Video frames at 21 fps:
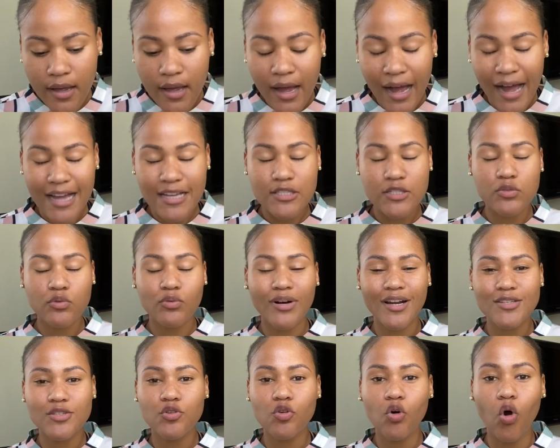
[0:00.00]
As soon
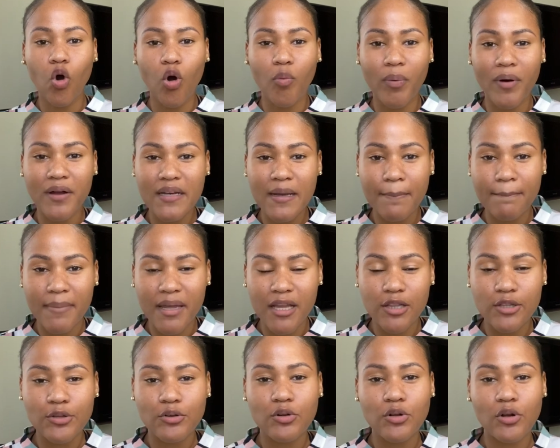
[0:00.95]
as you open the
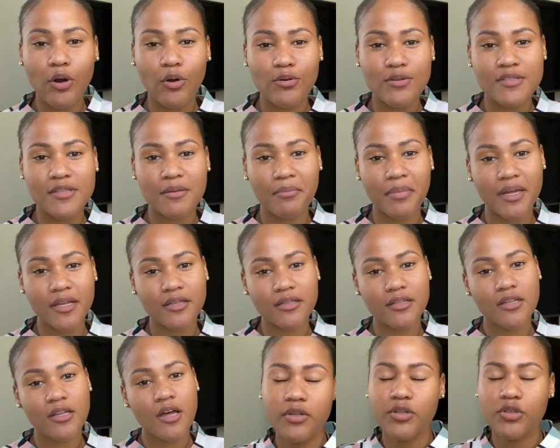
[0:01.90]
bill, you close the bill.
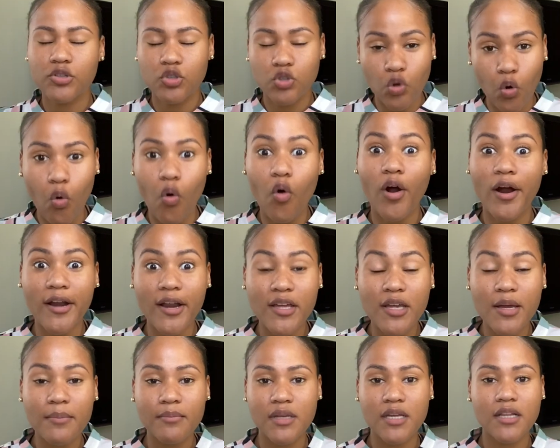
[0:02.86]
You order
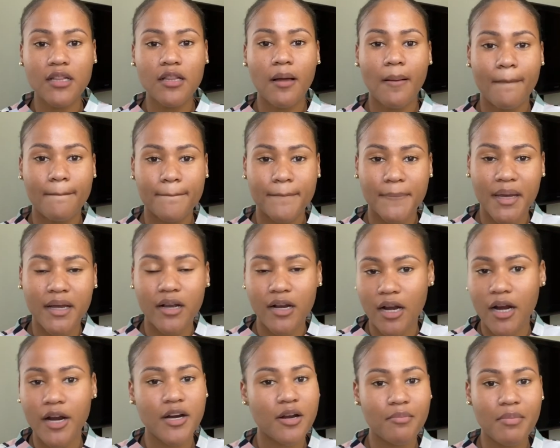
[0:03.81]
your meal,
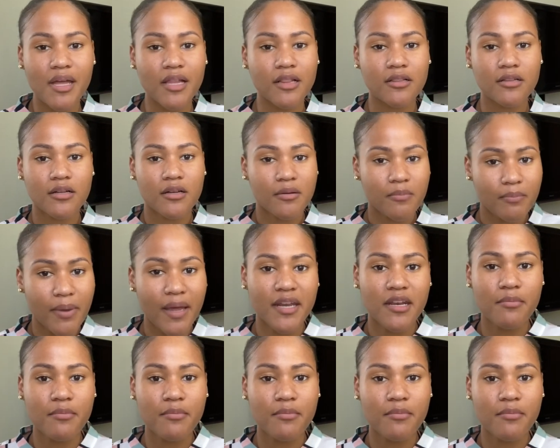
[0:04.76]
clear the bill, pay the